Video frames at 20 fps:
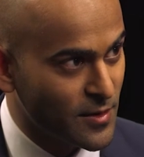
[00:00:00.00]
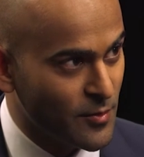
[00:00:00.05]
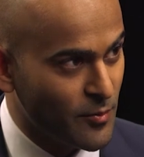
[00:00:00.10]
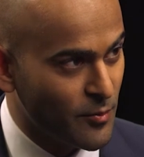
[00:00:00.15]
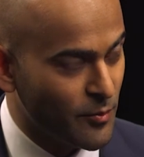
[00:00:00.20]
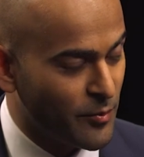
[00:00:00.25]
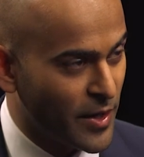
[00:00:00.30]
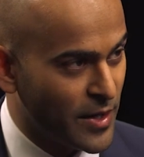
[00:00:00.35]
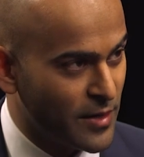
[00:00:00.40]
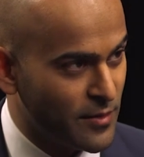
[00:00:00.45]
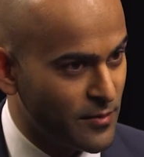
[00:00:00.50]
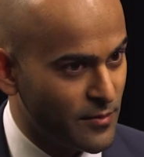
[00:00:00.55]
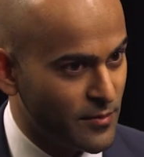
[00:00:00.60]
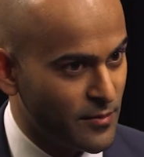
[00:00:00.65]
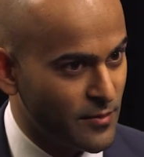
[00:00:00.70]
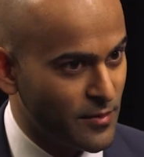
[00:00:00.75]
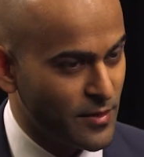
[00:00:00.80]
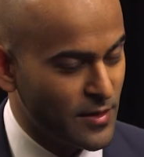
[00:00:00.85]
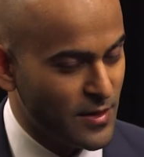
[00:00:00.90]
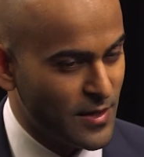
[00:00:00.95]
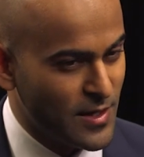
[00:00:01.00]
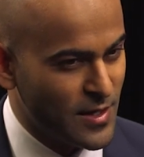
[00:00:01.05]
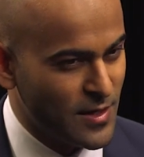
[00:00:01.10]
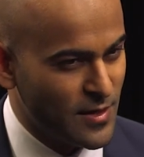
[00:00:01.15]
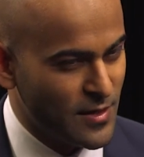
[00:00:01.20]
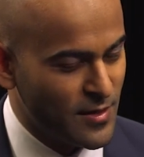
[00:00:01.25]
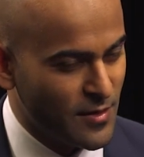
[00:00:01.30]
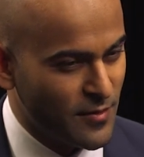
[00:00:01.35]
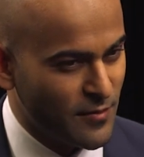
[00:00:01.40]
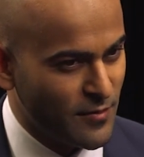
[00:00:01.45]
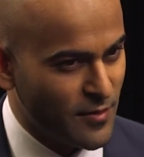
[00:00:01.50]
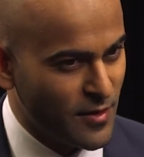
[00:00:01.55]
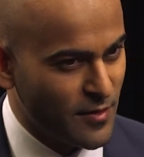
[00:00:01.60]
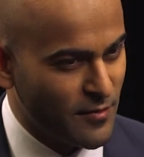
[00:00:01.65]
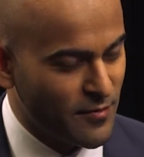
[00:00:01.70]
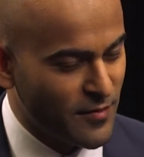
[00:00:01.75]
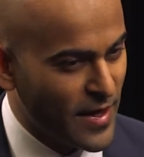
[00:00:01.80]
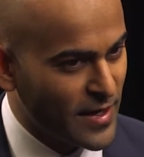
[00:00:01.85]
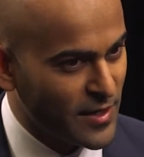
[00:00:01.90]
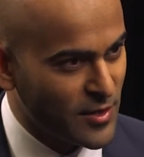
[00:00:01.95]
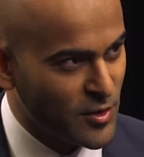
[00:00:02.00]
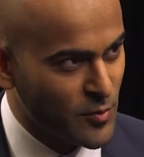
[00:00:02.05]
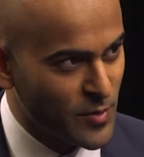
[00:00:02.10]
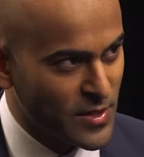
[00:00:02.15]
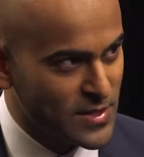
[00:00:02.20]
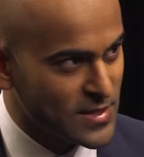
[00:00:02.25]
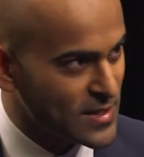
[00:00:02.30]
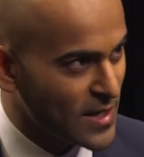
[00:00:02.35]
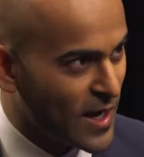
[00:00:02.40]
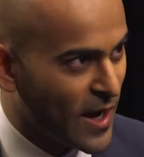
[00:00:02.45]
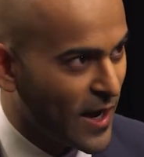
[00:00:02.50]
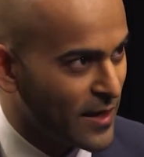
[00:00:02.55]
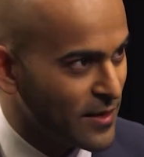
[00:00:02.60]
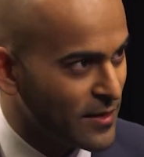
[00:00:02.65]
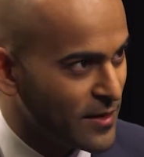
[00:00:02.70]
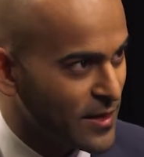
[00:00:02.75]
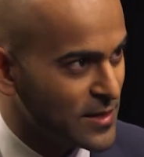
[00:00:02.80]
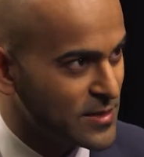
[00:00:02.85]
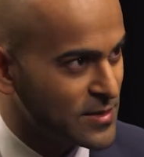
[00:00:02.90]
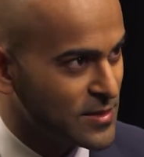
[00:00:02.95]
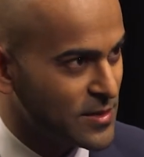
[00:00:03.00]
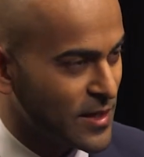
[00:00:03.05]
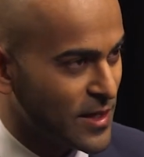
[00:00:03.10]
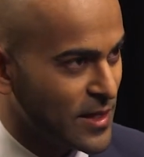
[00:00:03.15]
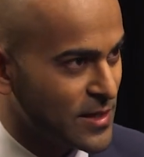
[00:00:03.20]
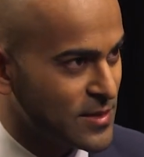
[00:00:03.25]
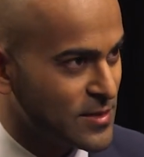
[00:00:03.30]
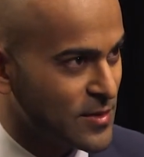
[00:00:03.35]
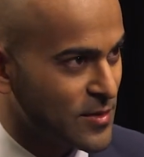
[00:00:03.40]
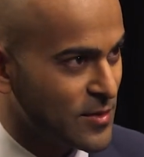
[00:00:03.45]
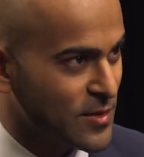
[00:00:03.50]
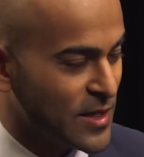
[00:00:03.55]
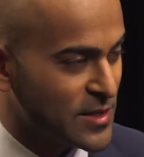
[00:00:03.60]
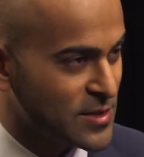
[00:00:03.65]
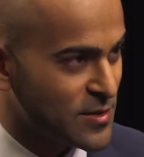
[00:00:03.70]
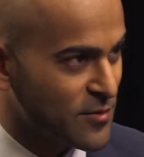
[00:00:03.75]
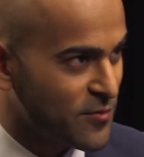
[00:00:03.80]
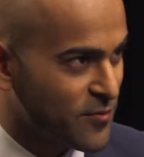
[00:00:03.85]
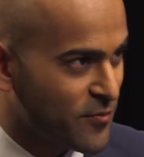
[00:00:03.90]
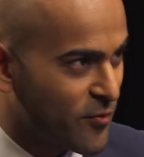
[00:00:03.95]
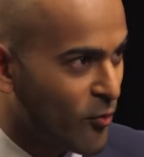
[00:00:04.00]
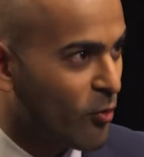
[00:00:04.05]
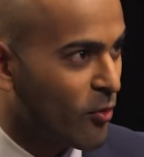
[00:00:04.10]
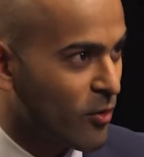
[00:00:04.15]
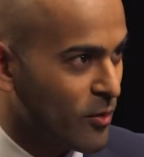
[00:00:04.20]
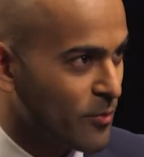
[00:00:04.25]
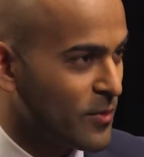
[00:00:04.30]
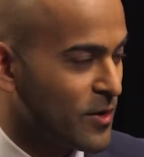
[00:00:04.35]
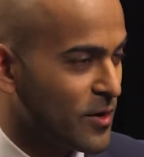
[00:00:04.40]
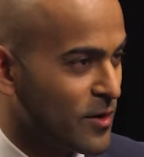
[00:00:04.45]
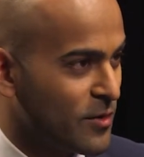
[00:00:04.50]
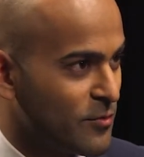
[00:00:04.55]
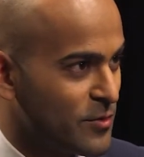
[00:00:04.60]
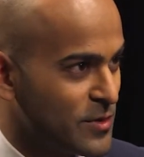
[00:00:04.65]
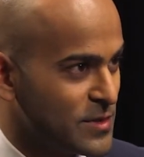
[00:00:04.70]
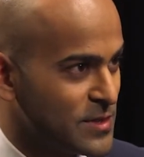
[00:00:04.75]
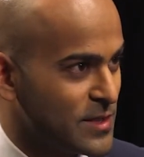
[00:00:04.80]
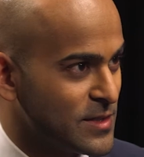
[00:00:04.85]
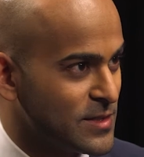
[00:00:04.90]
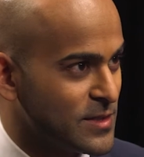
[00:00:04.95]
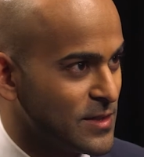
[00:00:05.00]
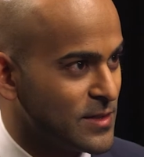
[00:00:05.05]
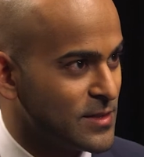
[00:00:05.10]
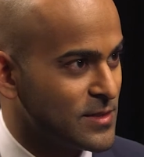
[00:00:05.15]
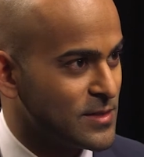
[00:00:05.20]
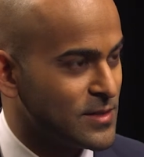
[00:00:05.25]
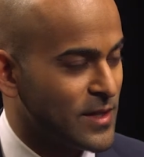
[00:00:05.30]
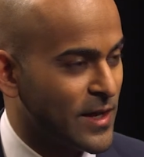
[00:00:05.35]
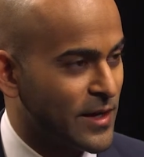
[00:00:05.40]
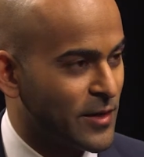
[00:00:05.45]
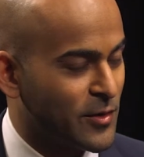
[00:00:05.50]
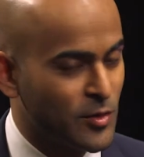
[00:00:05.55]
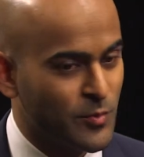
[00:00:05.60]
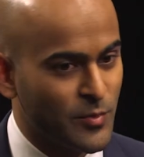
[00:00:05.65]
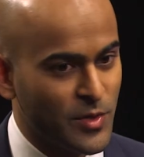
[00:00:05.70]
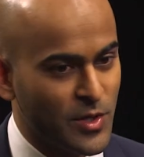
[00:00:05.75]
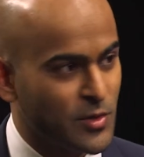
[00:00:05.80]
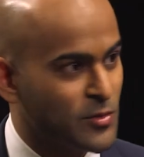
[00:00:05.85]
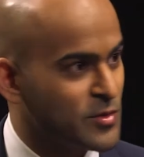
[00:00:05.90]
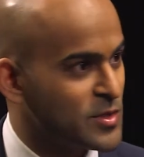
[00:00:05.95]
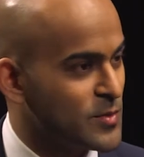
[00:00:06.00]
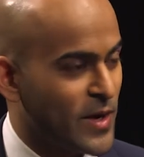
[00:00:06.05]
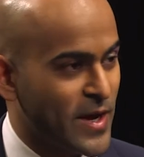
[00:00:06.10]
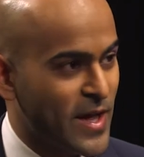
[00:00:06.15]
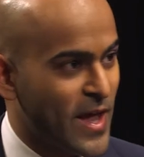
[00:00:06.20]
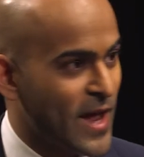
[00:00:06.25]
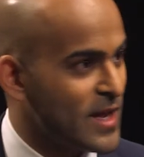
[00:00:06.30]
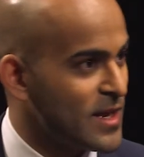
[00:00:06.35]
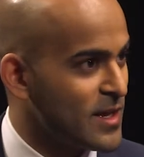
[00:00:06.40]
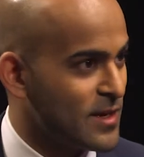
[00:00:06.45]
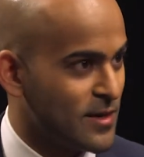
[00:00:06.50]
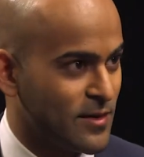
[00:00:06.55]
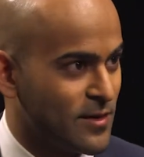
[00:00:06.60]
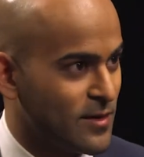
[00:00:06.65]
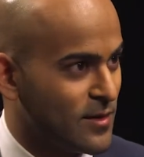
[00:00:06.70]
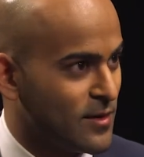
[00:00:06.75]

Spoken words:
But in a vacuum, it's not. It's a form of resistance that could be used by any